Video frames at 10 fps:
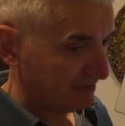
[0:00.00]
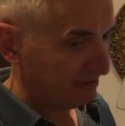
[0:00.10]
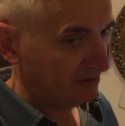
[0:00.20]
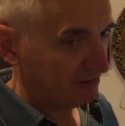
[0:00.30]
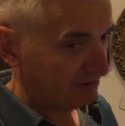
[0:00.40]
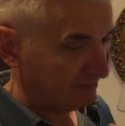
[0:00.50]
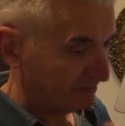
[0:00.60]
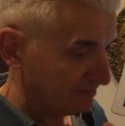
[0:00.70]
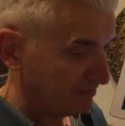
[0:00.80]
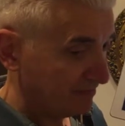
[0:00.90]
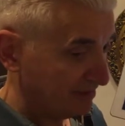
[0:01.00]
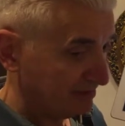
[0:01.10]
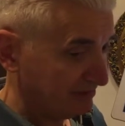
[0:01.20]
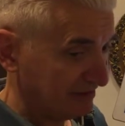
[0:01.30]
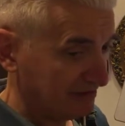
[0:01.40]
And
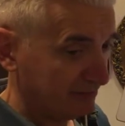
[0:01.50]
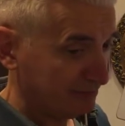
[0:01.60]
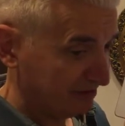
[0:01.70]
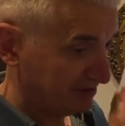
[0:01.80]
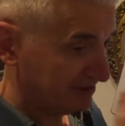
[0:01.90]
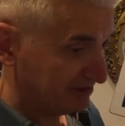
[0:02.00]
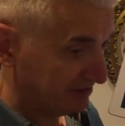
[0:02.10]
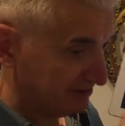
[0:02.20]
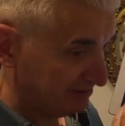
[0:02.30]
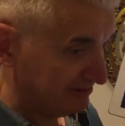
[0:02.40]
I say pretty, it's a